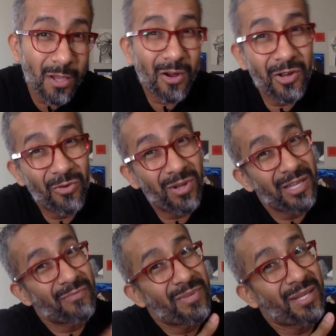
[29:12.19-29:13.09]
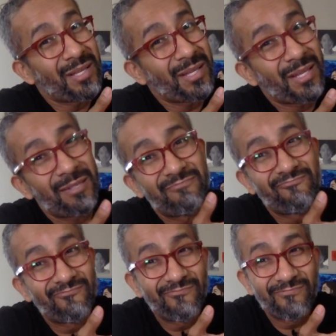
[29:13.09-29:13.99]
are you really in business?
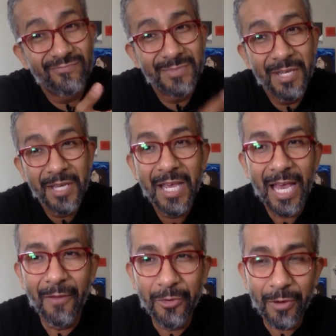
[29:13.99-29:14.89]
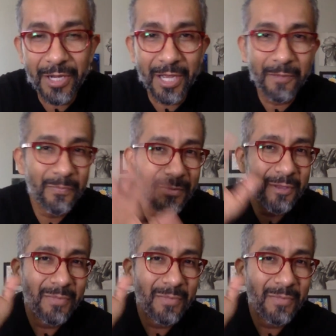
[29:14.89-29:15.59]
Have a great day.